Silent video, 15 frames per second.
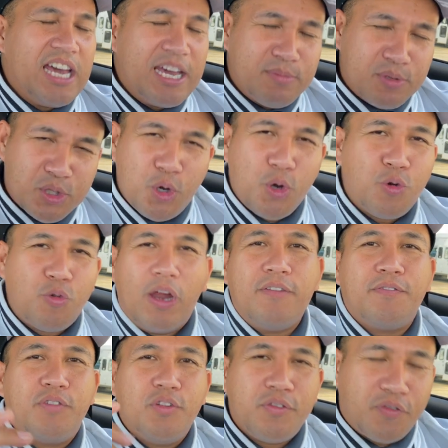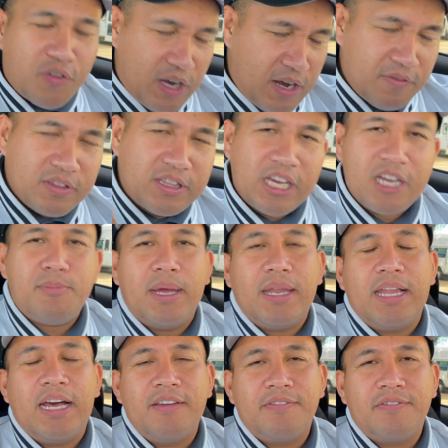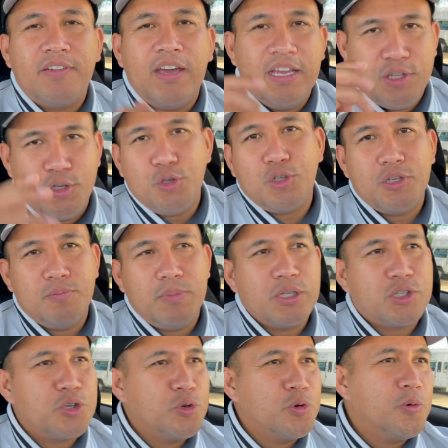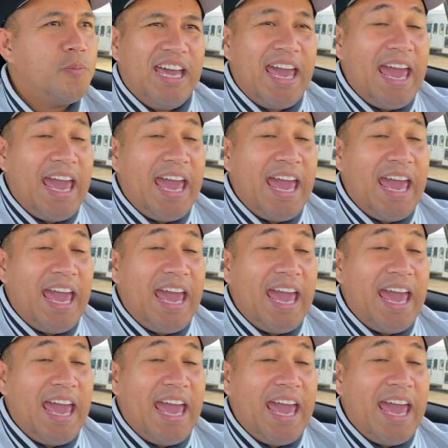am so grateful for everything in my life, and you should be too.